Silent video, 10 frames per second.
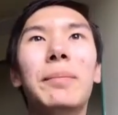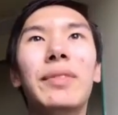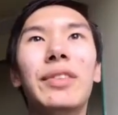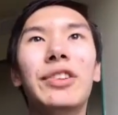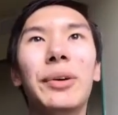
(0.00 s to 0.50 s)

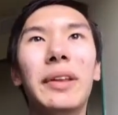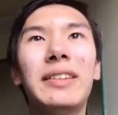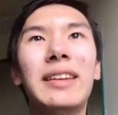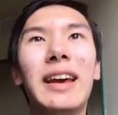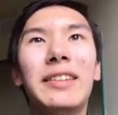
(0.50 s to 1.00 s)
So in
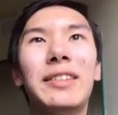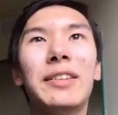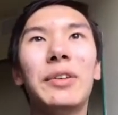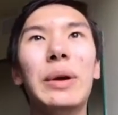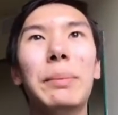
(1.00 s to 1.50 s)
this case,
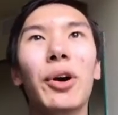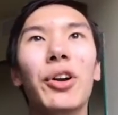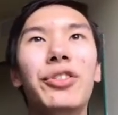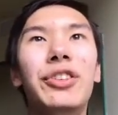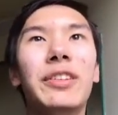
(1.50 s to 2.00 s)
we
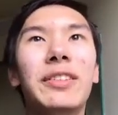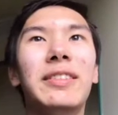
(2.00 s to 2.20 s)
merged,